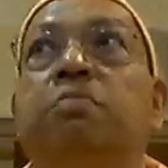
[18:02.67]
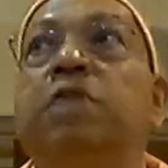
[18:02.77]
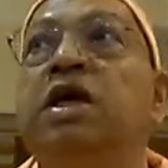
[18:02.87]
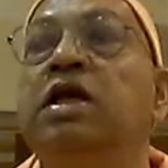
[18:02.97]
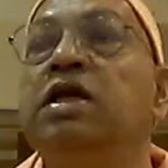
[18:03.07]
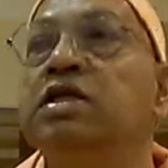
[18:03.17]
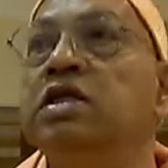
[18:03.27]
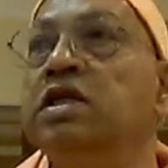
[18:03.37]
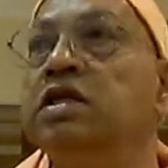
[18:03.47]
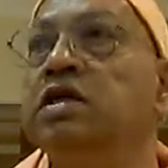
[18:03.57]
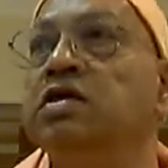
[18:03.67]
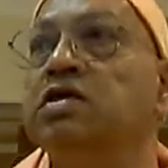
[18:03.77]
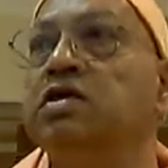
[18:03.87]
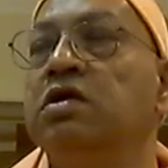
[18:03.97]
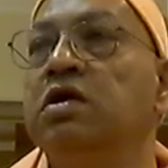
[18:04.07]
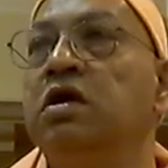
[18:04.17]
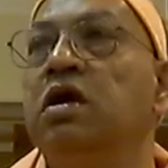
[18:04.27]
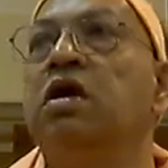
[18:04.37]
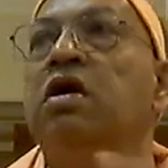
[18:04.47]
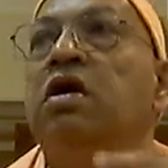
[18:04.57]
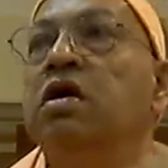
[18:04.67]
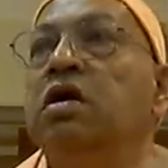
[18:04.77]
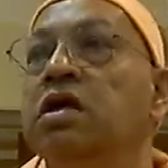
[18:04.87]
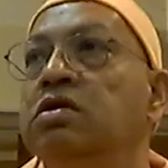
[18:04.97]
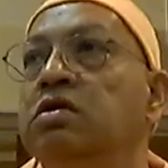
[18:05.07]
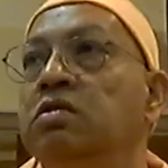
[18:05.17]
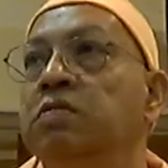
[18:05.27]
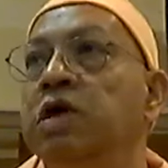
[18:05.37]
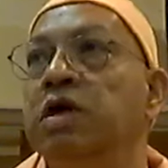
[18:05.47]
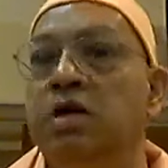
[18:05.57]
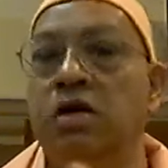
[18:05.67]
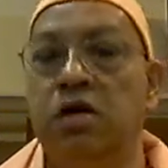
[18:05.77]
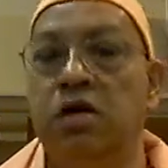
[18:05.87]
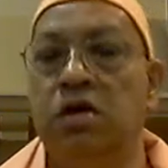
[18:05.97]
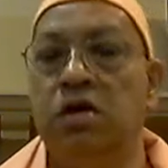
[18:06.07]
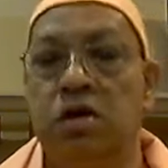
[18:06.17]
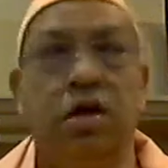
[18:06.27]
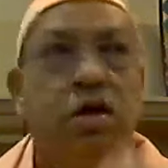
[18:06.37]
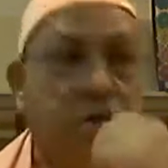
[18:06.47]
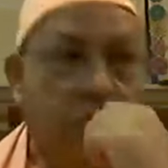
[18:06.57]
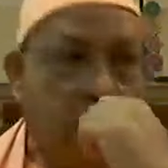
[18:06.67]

particular deities needs to be again